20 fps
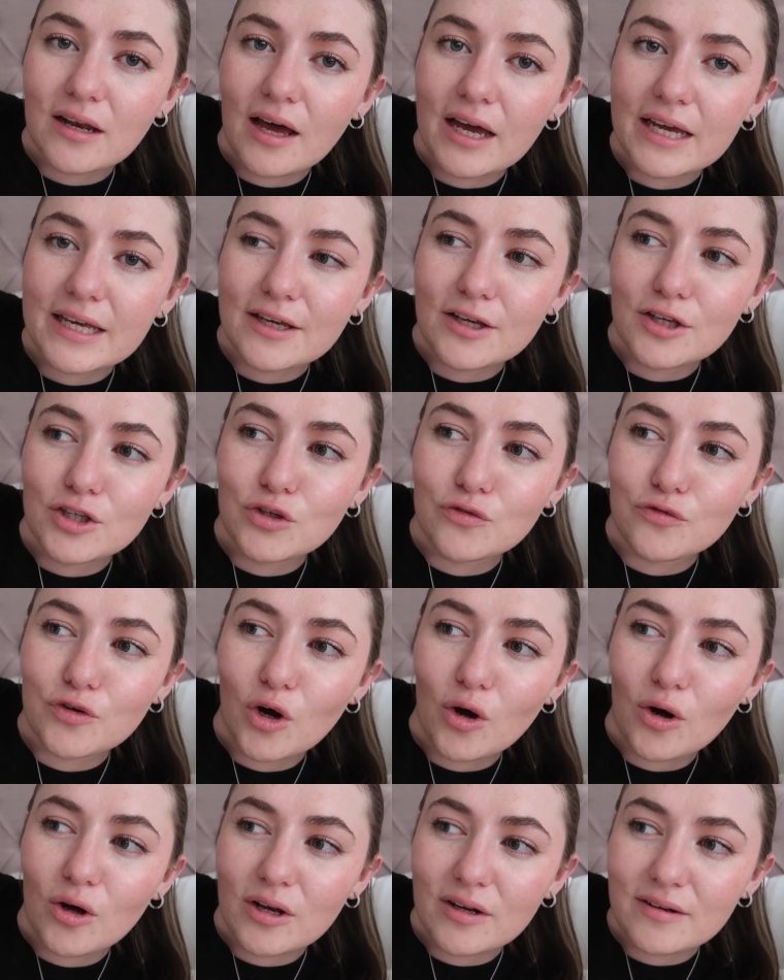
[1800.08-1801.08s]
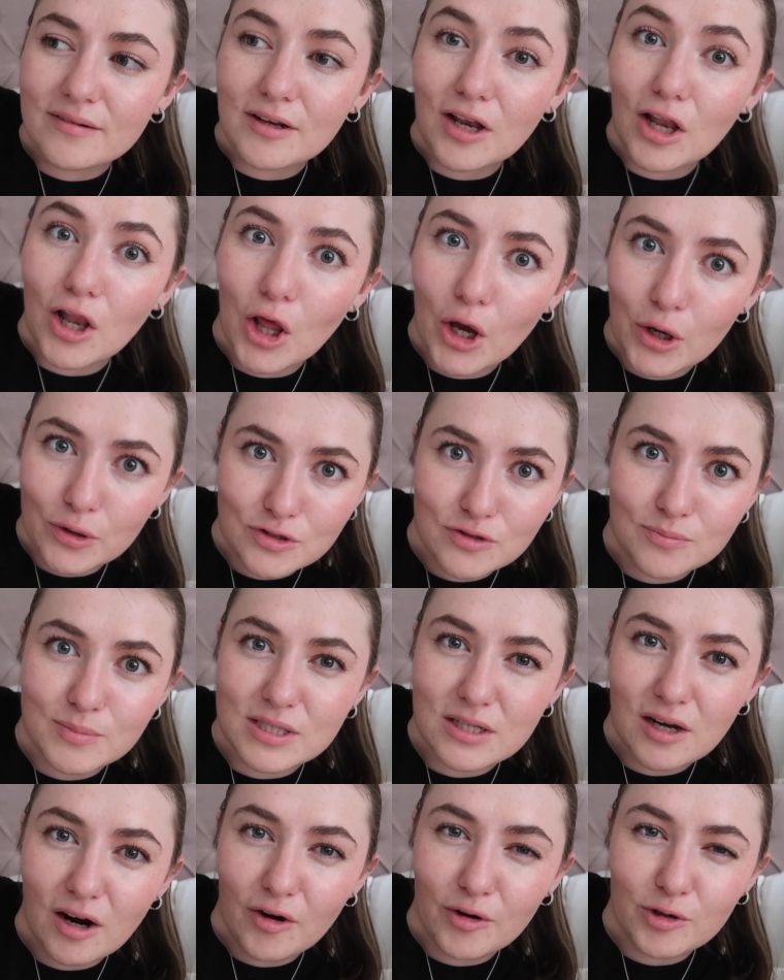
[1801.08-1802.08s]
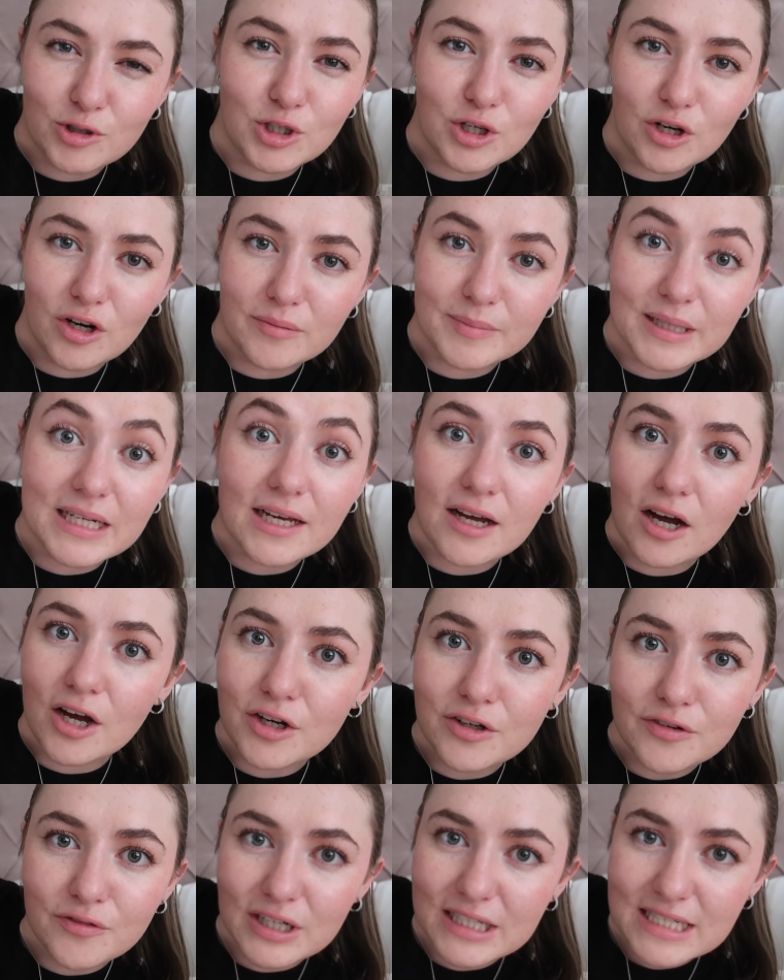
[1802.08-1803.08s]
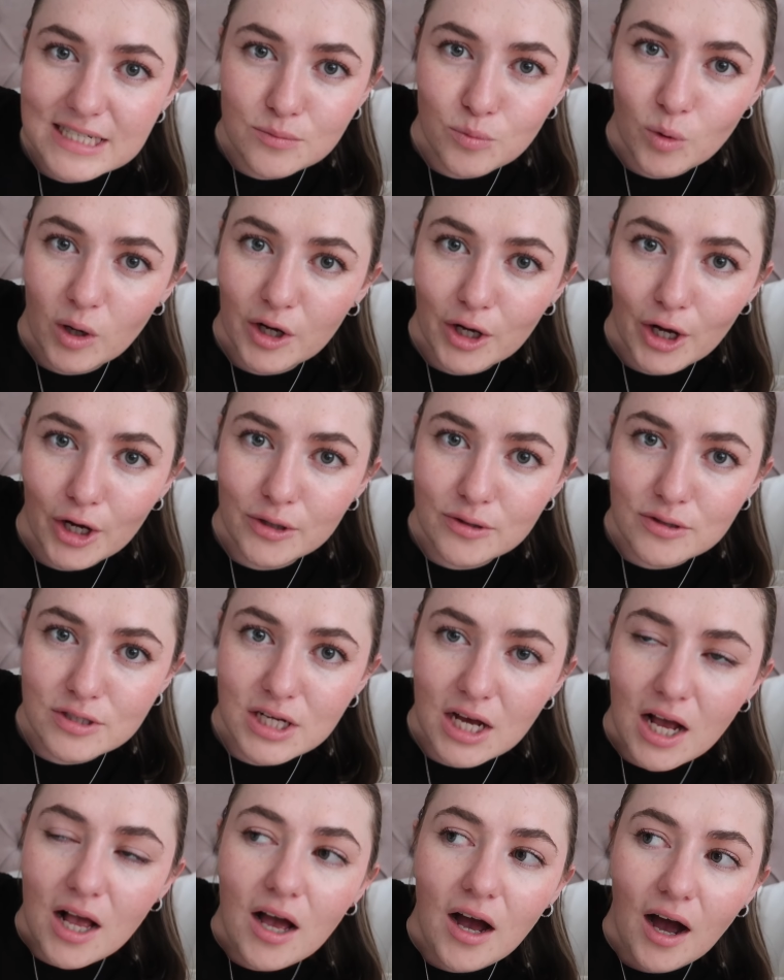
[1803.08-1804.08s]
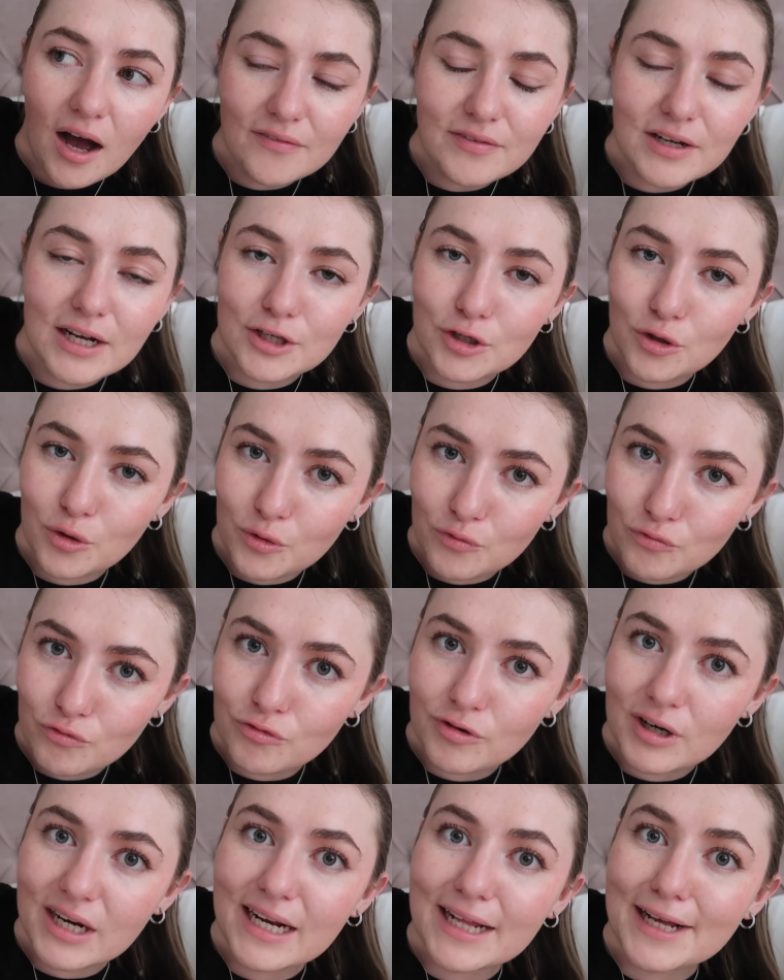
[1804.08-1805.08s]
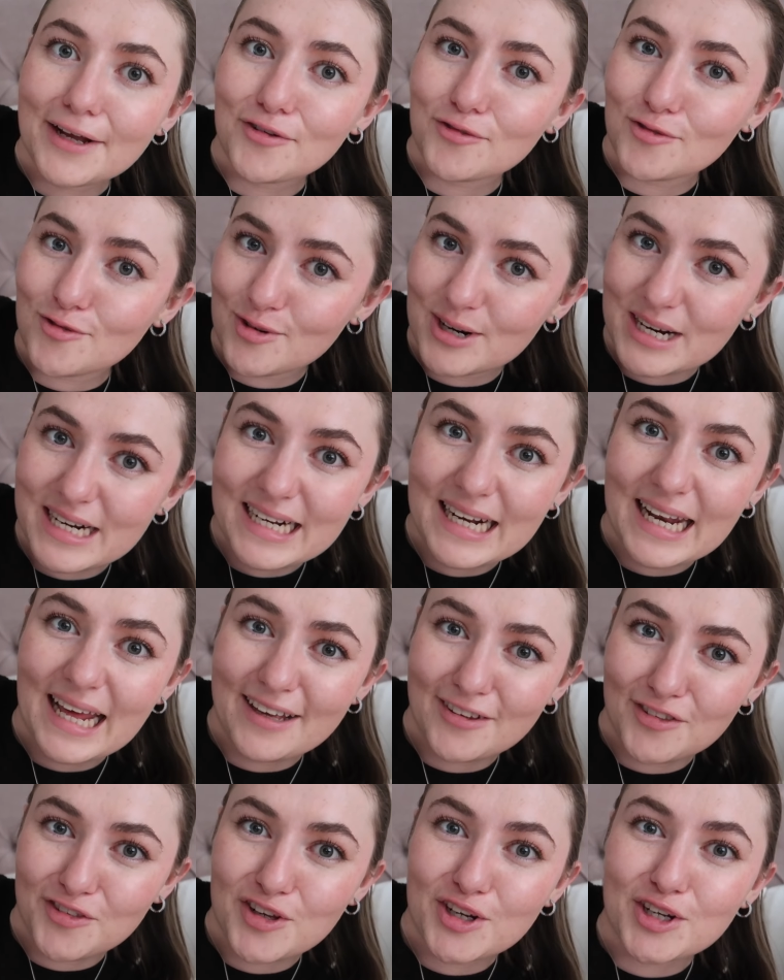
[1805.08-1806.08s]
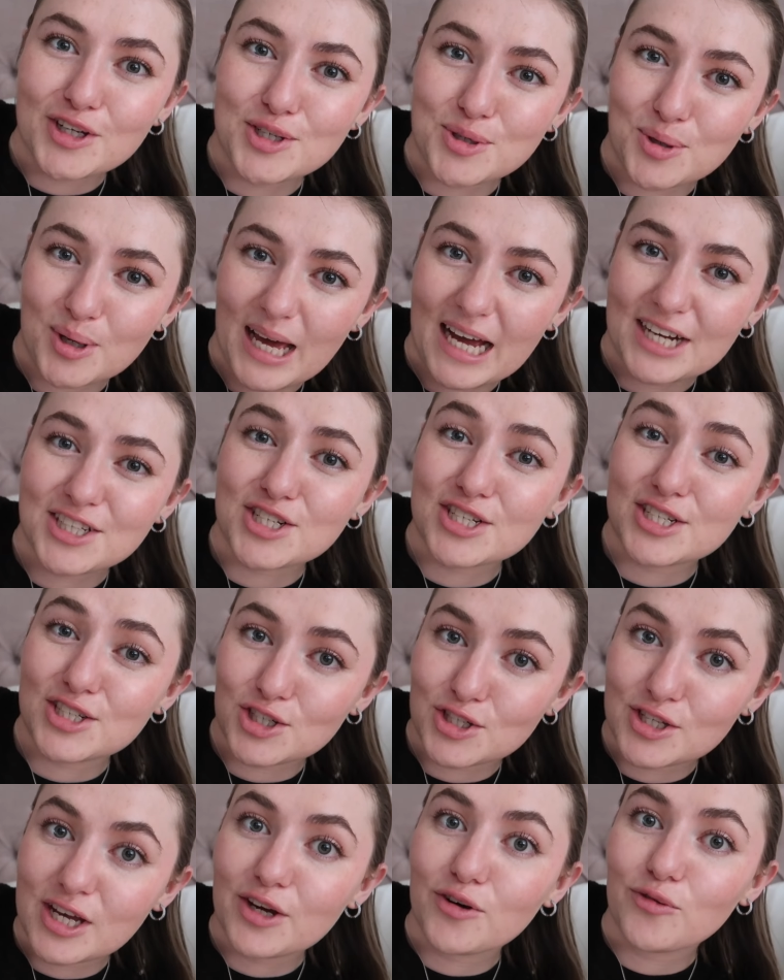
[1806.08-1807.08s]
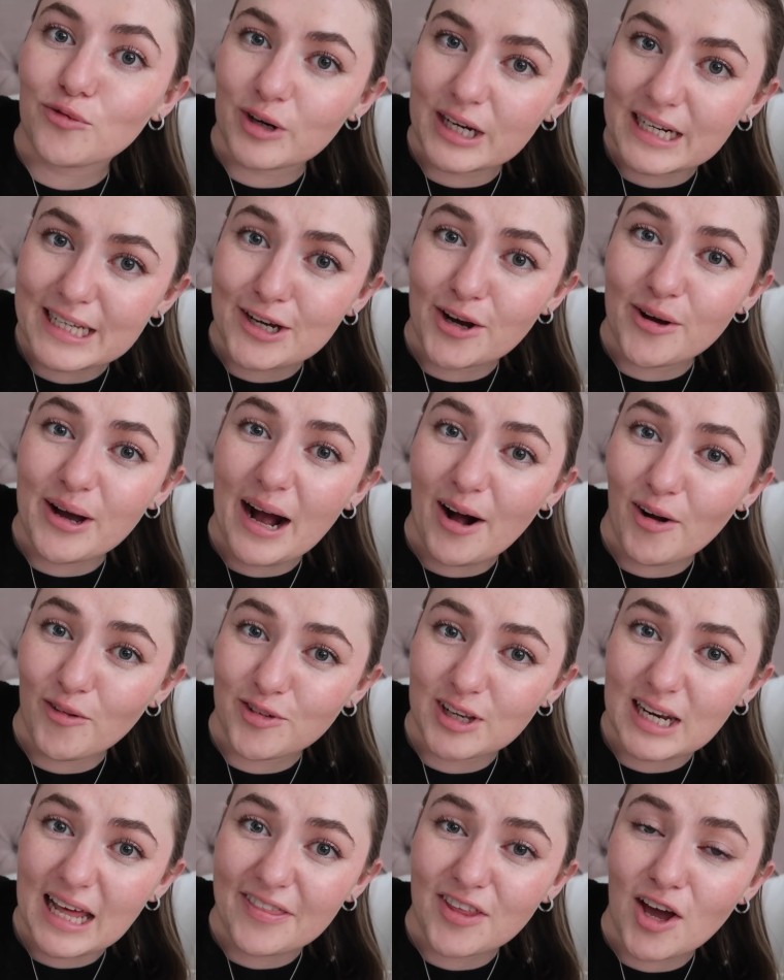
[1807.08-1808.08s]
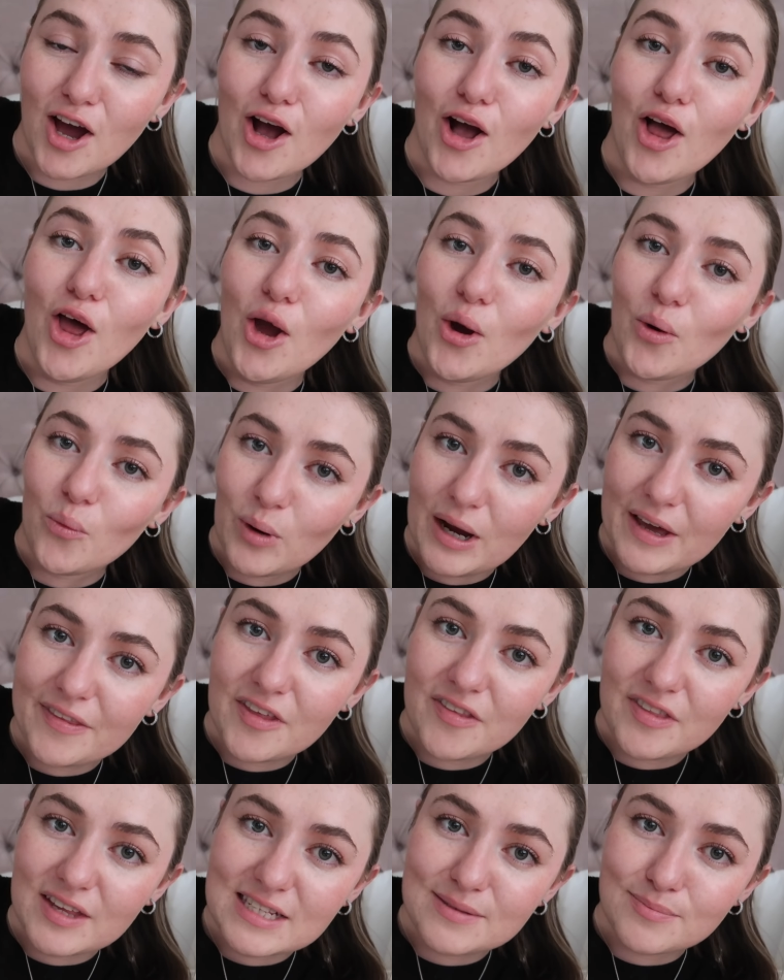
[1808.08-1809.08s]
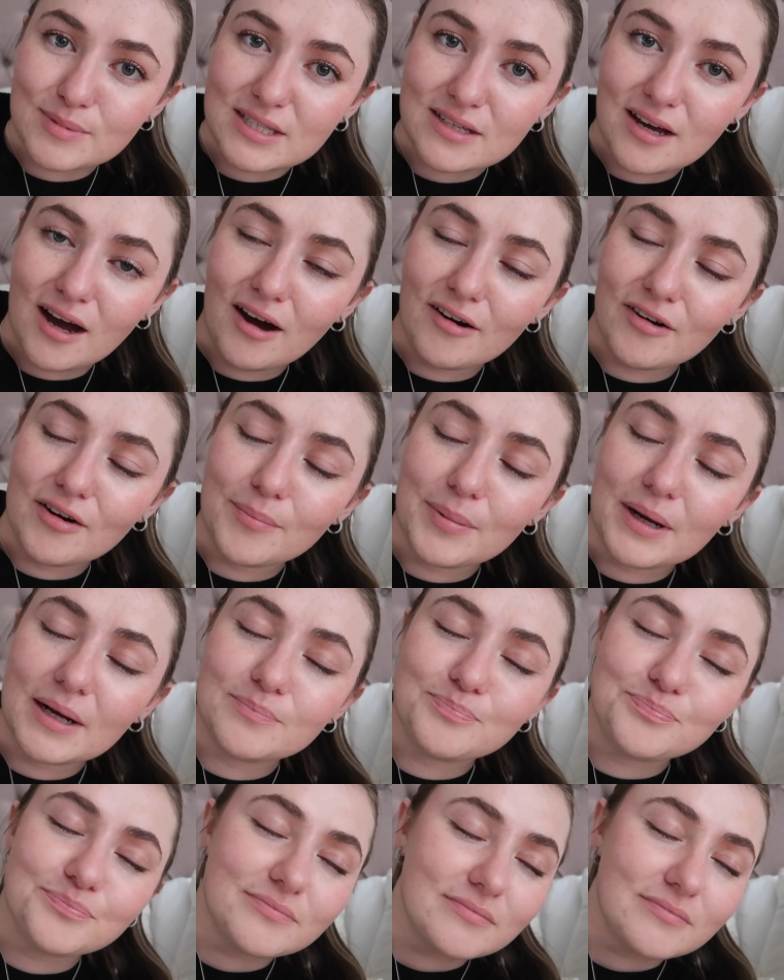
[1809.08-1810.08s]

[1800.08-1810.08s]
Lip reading: like you've got loads of mascara on, you know what I mean? Like, I only really did one coat. I feel like you could really, really lengthen your lashes and just like really go hell for leather with this mascara, but